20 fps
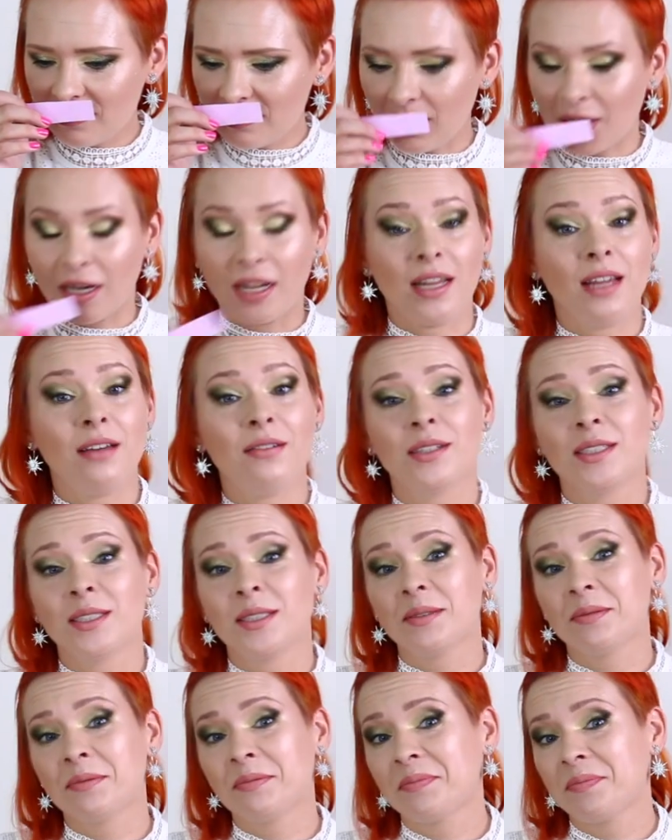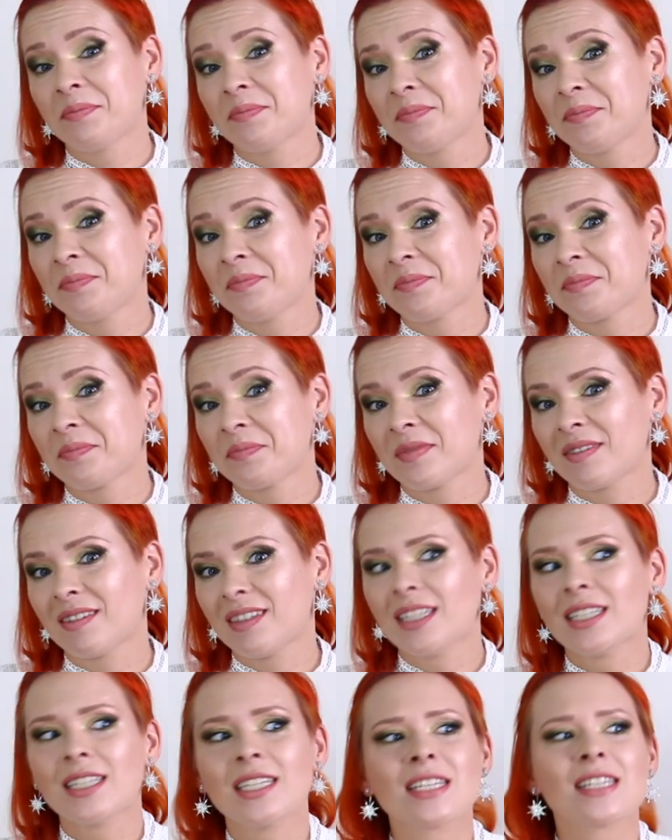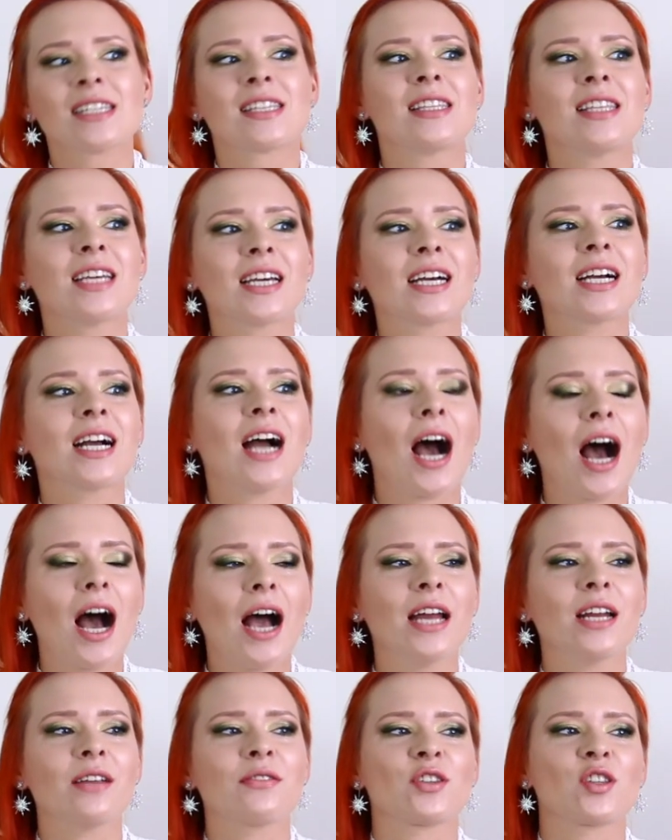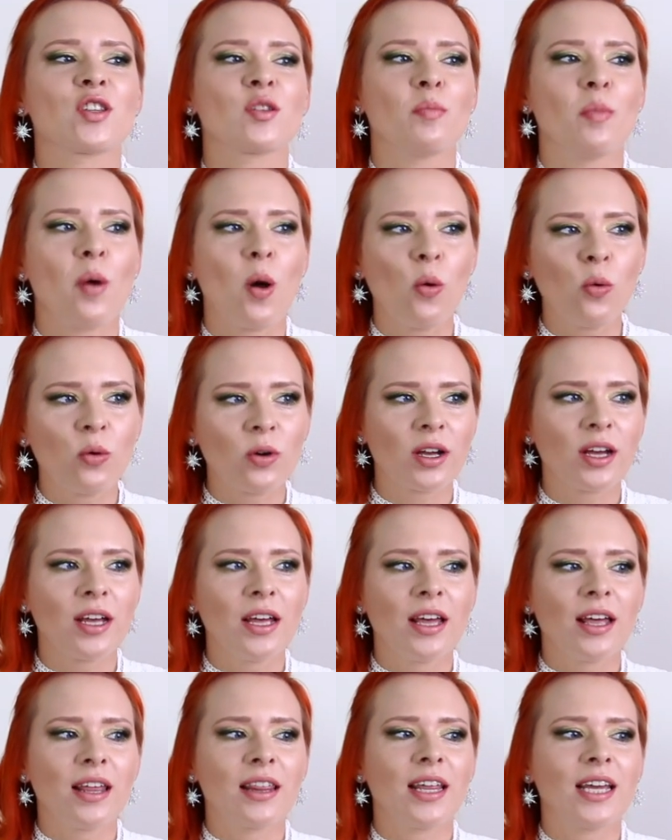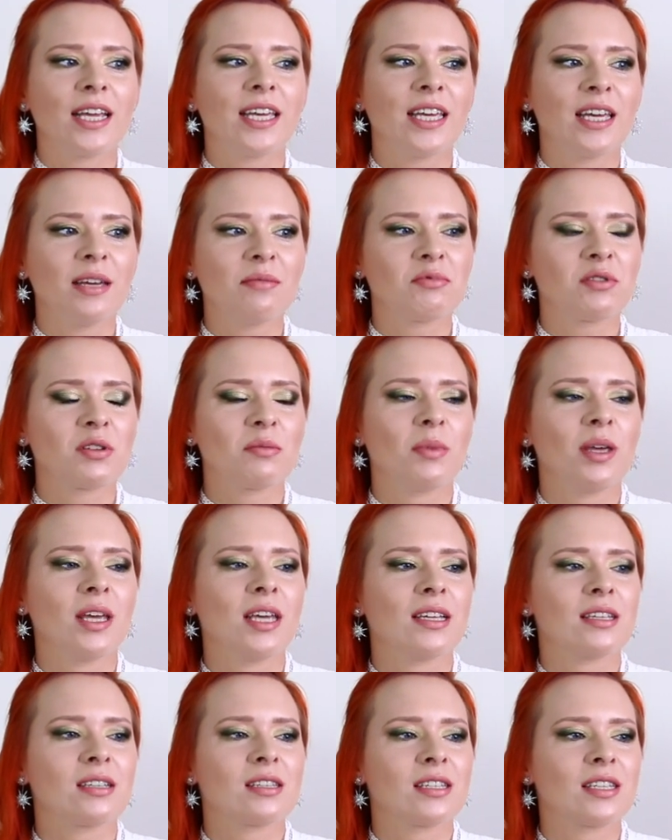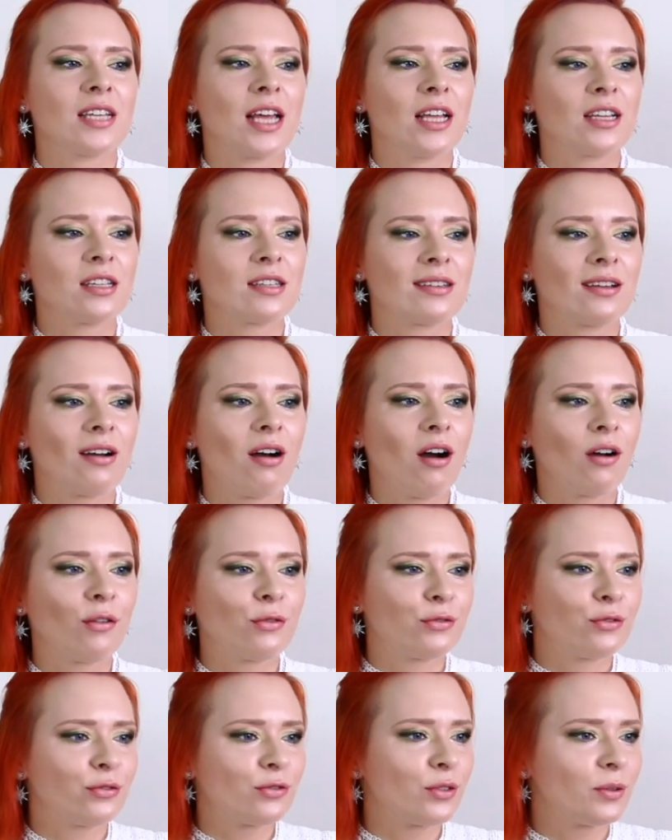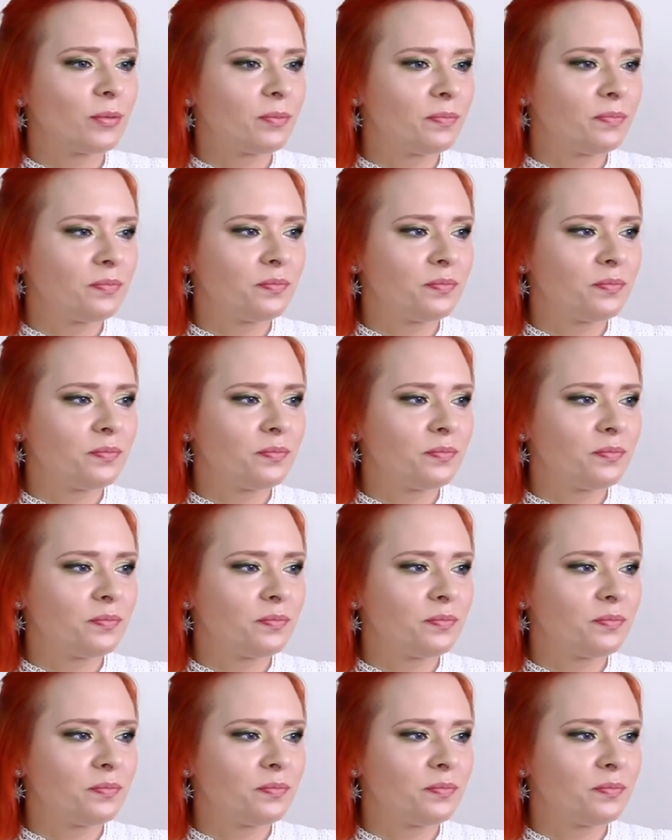but I love it. This is the kind of smoke that gives me sense of,